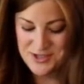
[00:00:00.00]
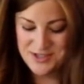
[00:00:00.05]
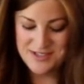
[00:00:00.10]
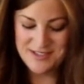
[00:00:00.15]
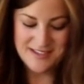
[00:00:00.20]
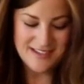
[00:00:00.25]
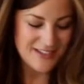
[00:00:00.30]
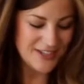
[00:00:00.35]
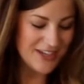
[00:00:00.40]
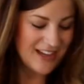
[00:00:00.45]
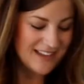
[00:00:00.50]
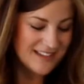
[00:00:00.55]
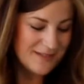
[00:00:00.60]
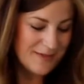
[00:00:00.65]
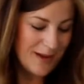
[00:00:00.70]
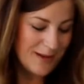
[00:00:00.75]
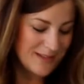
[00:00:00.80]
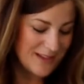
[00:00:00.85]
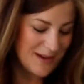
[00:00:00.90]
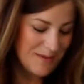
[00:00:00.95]
she, she asked
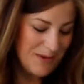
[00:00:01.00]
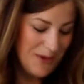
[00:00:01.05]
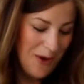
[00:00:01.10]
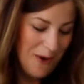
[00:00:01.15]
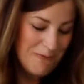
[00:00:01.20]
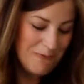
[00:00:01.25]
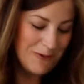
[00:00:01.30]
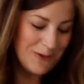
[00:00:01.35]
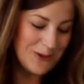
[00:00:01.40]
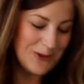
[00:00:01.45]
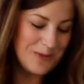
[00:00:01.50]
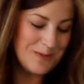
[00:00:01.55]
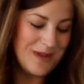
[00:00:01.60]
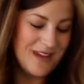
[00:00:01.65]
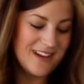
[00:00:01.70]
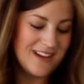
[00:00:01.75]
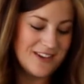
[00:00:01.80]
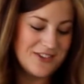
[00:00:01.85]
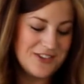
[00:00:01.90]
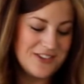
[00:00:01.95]
if I was going to be home for a little
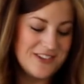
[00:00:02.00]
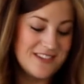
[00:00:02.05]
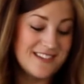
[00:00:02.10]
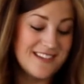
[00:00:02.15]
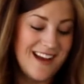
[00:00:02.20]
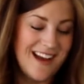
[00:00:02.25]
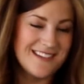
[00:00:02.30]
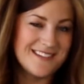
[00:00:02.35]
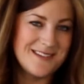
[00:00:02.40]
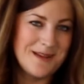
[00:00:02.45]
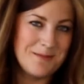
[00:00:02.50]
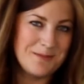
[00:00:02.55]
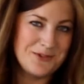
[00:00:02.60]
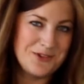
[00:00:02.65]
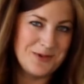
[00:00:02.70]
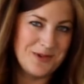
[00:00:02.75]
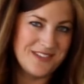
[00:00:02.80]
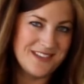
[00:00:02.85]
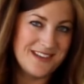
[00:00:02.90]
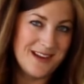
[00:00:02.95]
bit because she just got something
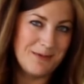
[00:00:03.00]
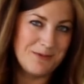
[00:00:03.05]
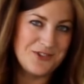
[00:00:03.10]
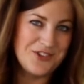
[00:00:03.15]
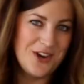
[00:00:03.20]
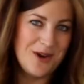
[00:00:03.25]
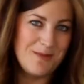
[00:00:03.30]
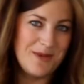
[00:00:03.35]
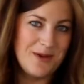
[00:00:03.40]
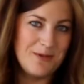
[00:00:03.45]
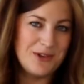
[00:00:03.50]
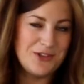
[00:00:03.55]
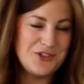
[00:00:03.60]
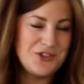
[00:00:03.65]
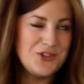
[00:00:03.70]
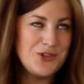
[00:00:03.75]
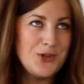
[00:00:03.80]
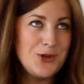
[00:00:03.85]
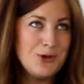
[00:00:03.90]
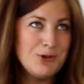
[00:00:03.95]
she wants to come show me, which
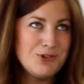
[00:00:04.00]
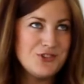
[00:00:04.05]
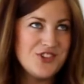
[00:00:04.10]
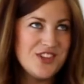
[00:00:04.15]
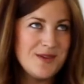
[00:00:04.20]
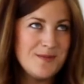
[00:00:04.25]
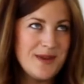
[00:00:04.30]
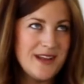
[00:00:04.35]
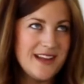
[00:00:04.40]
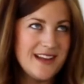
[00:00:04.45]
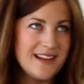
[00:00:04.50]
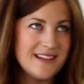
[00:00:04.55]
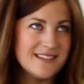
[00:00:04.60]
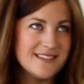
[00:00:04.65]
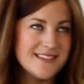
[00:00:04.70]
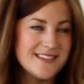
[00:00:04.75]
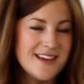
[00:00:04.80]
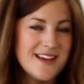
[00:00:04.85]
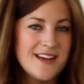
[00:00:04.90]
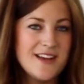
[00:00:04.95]
usually
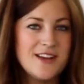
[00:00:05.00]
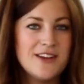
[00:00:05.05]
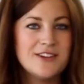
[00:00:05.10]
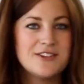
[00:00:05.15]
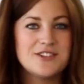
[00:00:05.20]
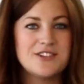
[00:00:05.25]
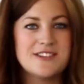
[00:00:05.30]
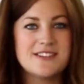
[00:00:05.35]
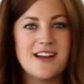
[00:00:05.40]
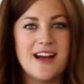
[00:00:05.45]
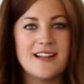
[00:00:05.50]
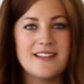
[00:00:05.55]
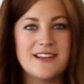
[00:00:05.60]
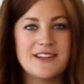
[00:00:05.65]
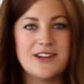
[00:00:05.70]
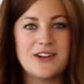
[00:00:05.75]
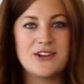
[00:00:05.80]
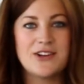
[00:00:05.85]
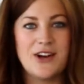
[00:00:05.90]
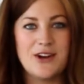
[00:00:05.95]
means she's got
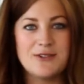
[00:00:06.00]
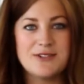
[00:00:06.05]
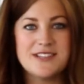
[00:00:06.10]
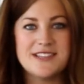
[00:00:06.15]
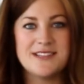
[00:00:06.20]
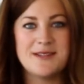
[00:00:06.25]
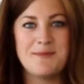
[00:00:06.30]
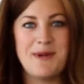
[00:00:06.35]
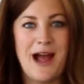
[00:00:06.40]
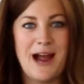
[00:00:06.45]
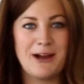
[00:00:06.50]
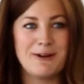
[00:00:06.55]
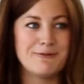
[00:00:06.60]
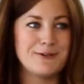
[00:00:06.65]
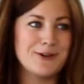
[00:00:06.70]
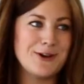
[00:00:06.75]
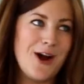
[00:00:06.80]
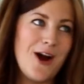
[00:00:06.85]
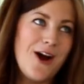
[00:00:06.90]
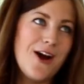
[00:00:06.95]
like a goat in the back of
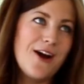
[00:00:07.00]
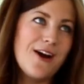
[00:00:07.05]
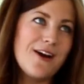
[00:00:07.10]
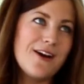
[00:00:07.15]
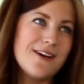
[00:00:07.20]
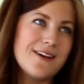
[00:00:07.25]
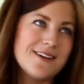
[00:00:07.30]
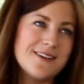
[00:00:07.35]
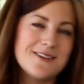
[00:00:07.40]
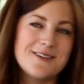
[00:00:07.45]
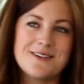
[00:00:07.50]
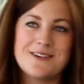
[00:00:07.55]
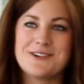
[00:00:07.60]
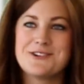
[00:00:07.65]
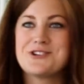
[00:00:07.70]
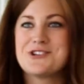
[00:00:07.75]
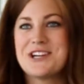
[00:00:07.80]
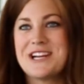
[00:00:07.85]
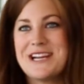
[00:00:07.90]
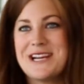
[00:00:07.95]
her car,
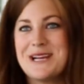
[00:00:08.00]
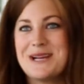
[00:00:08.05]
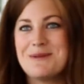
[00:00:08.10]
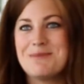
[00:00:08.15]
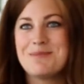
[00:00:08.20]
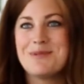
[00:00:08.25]
or she...